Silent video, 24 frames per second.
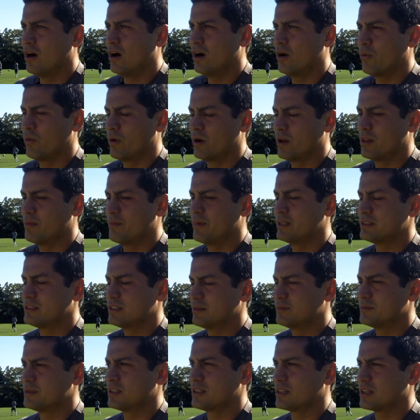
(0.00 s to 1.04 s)
are one of the
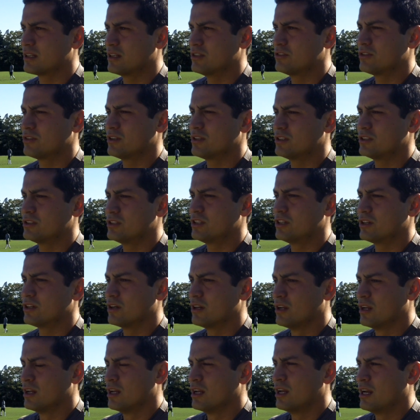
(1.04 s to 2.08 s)
best teams in the country this year.